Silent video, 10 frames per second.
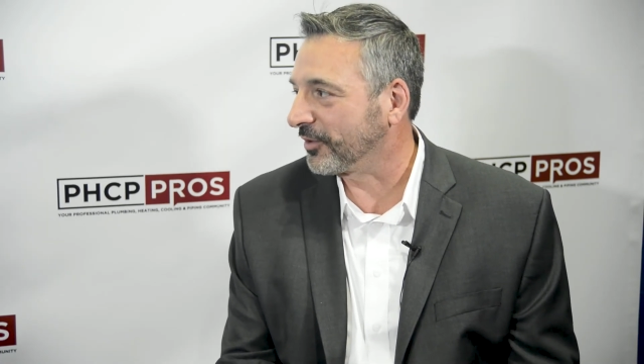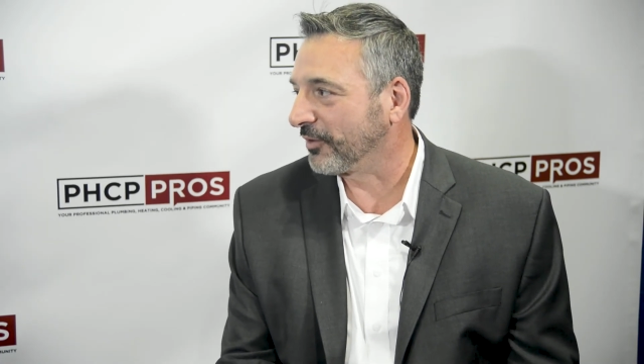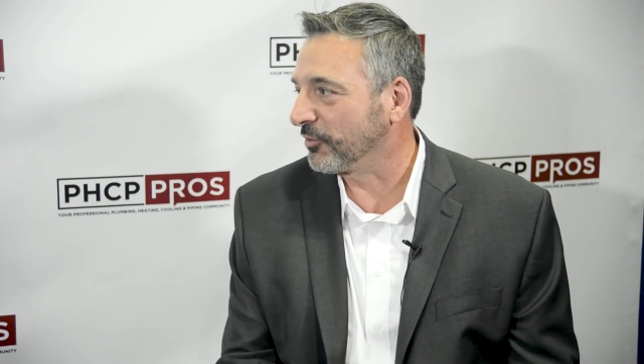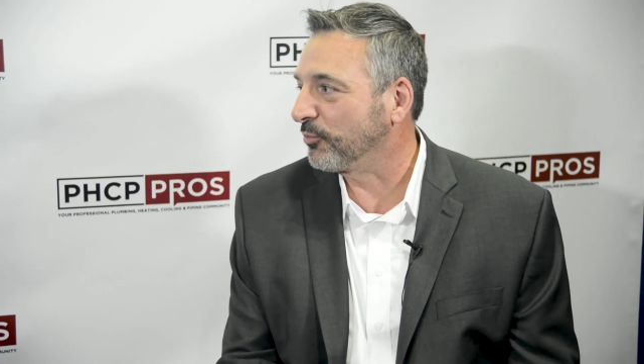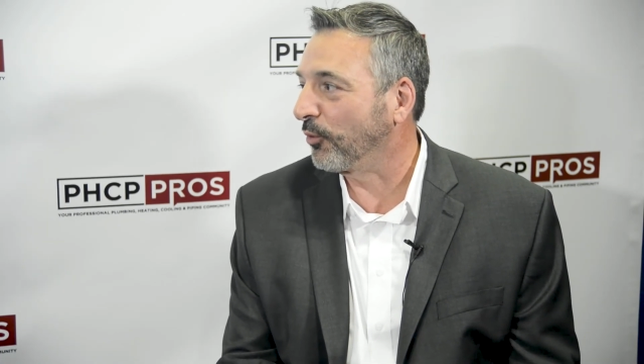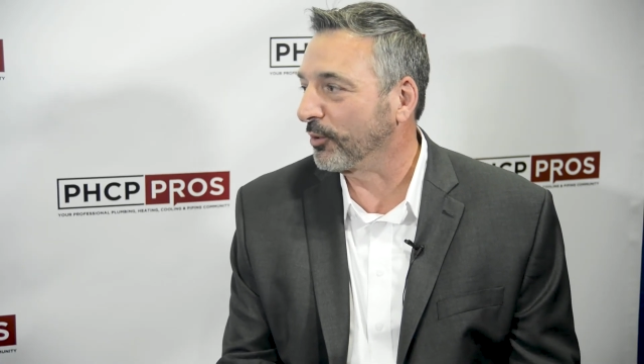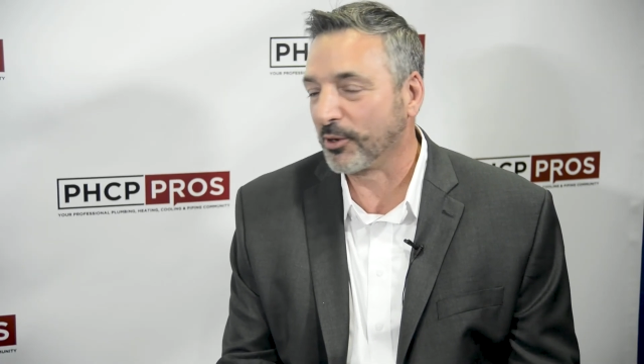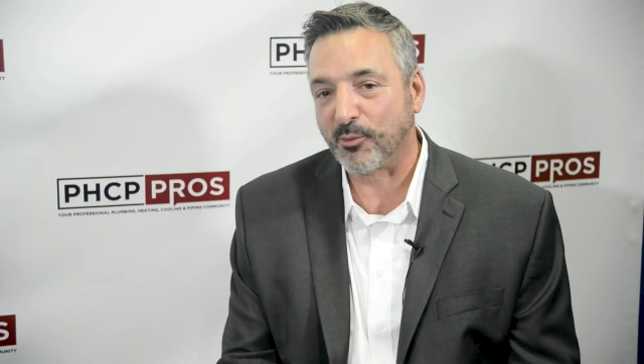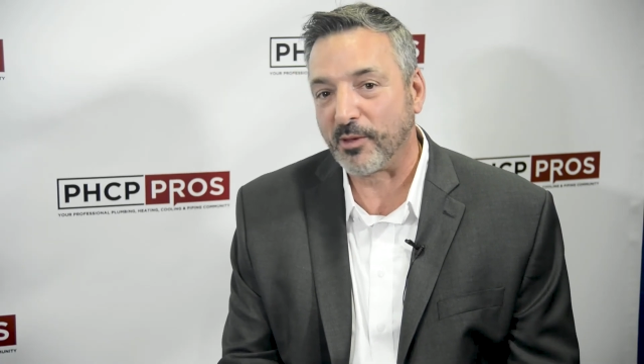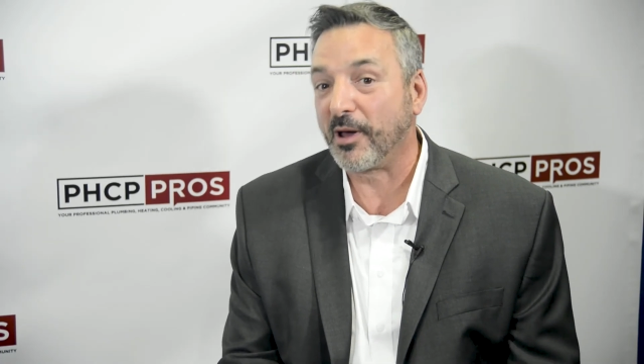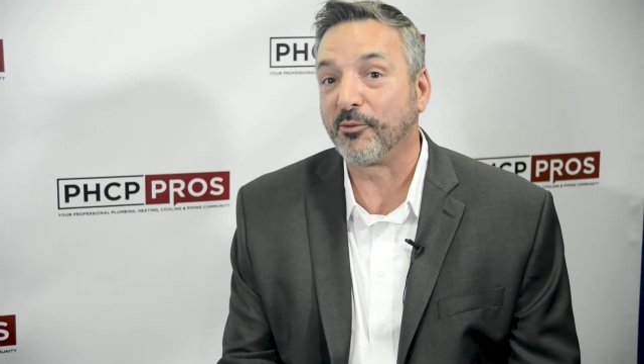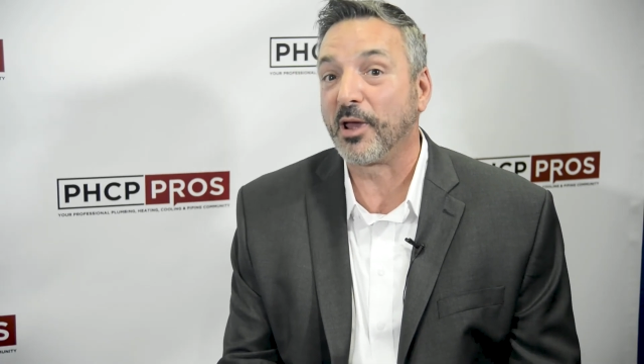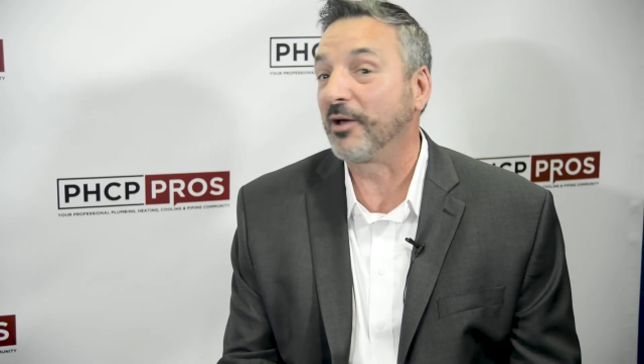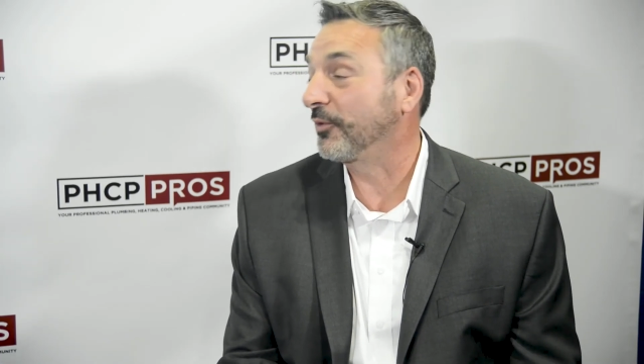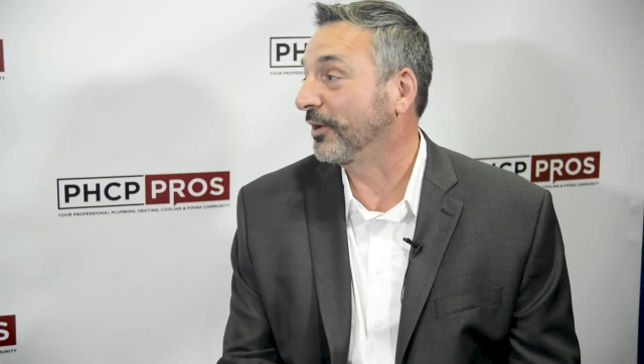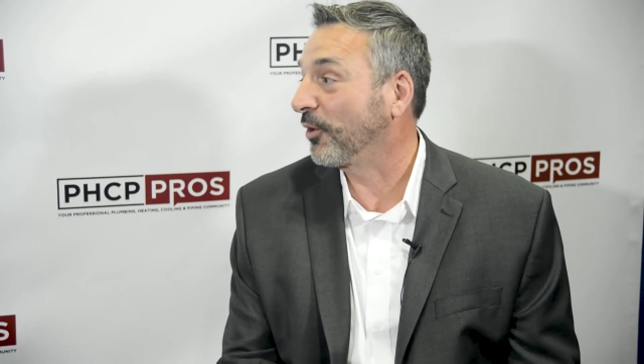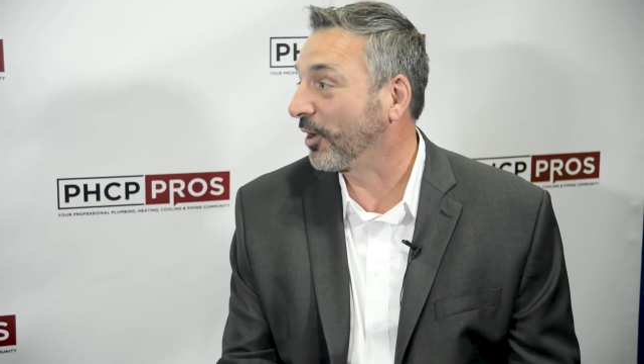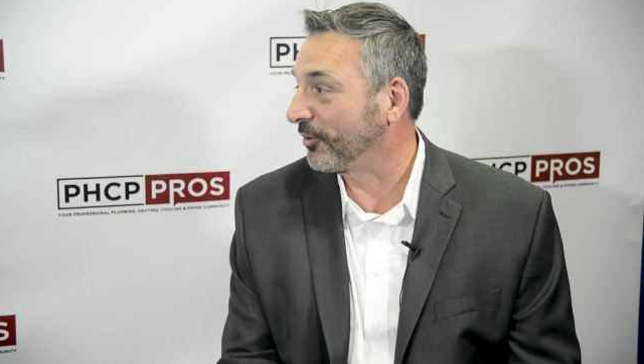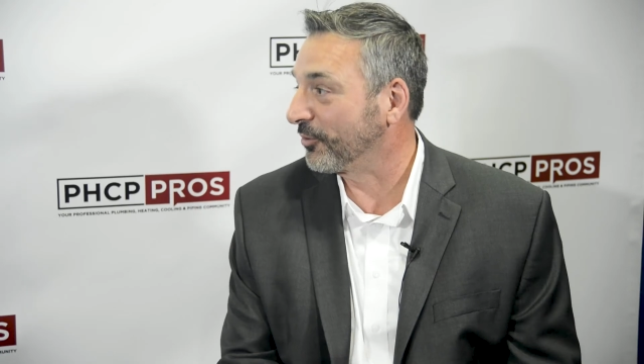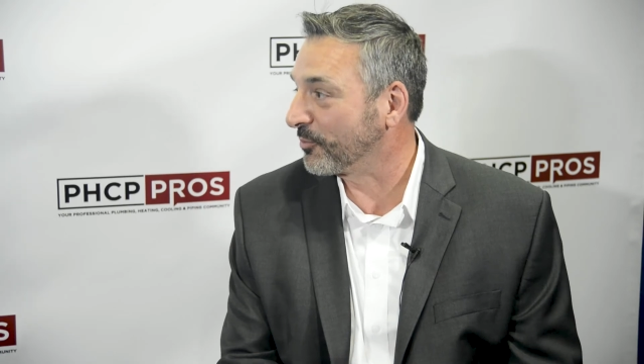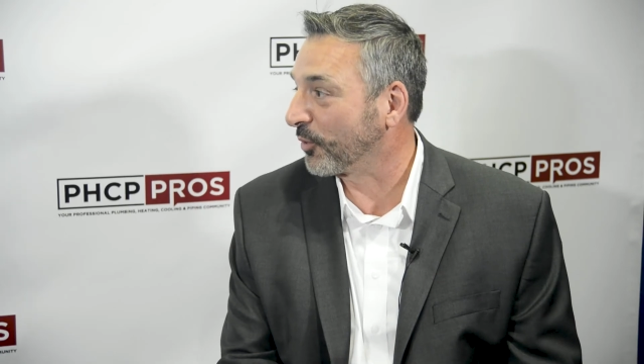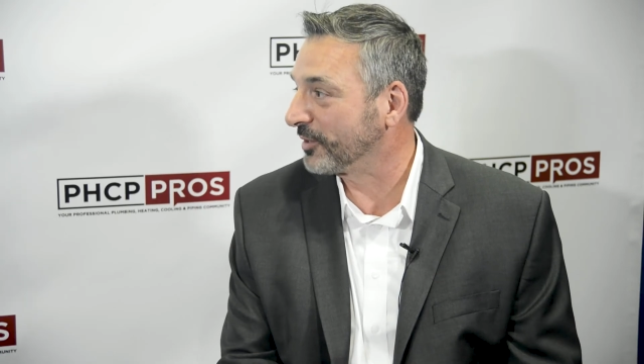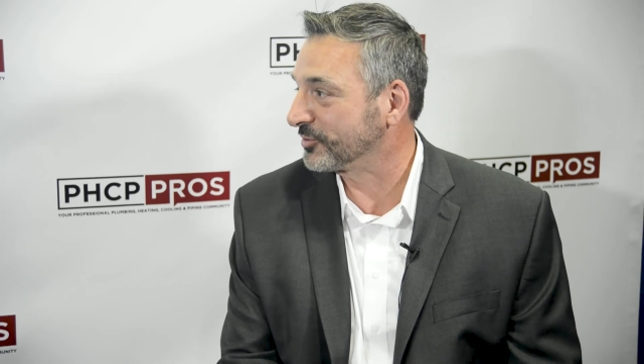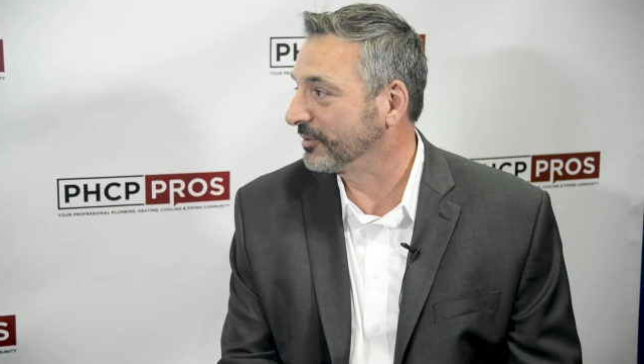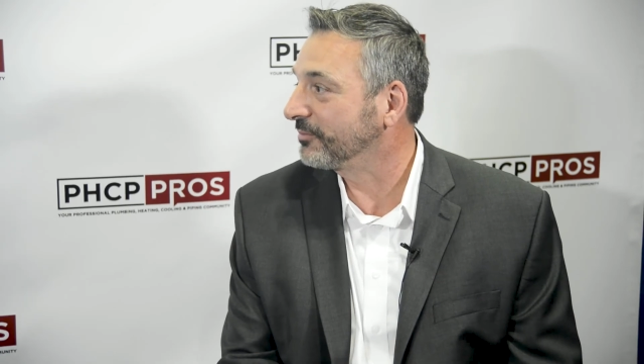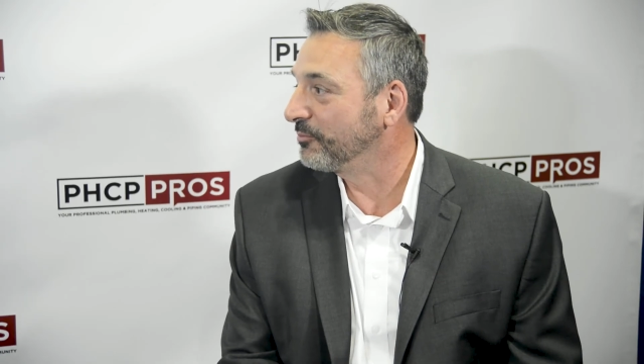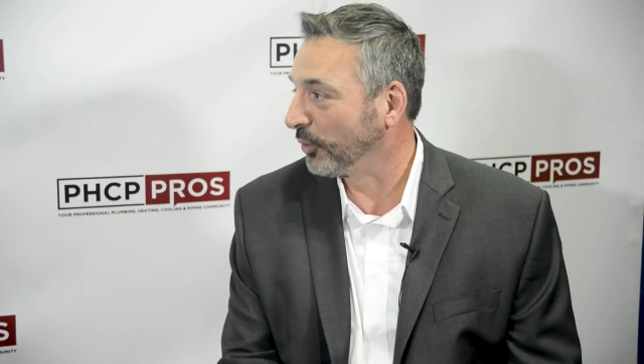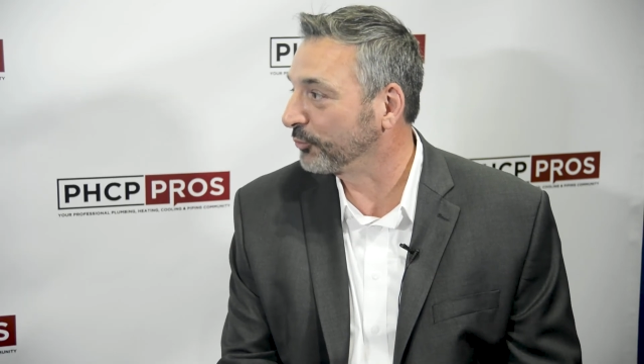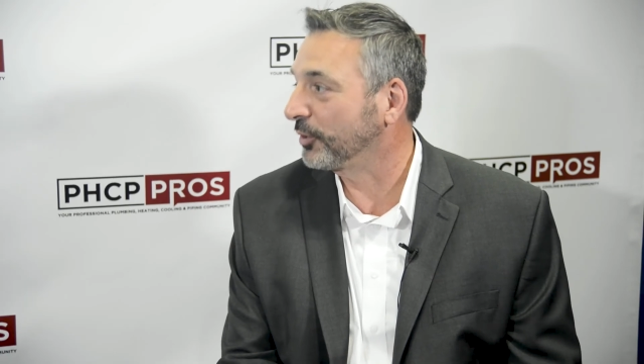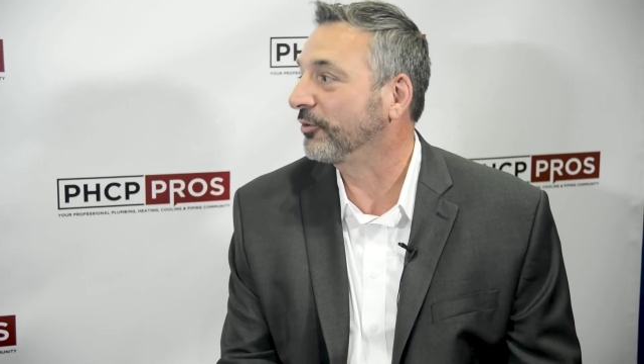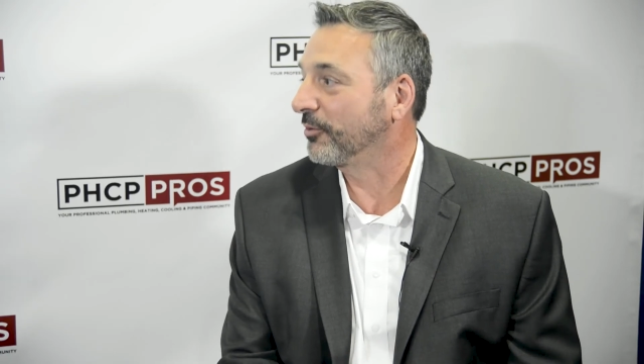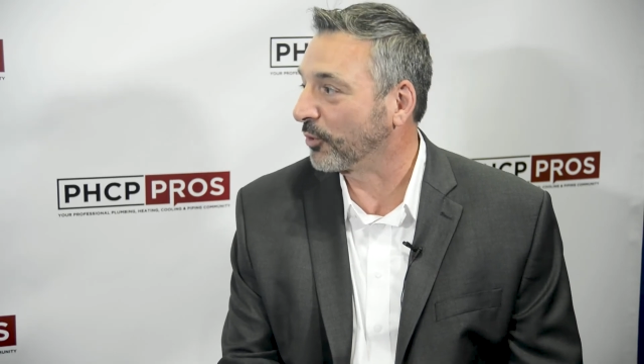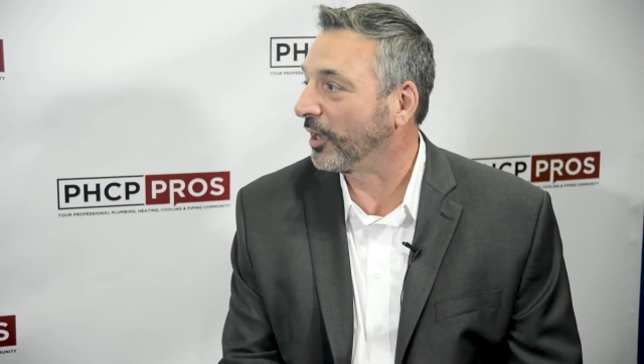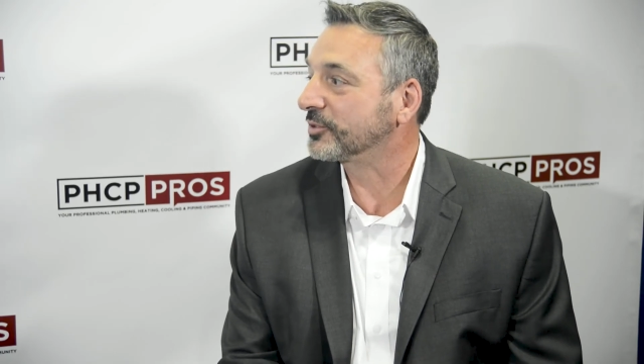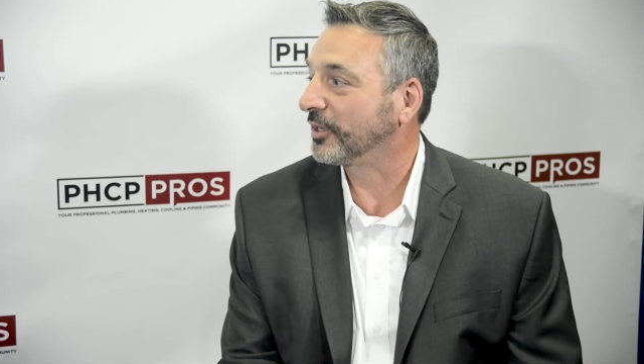to every boiler without having an auditor present, built into the process.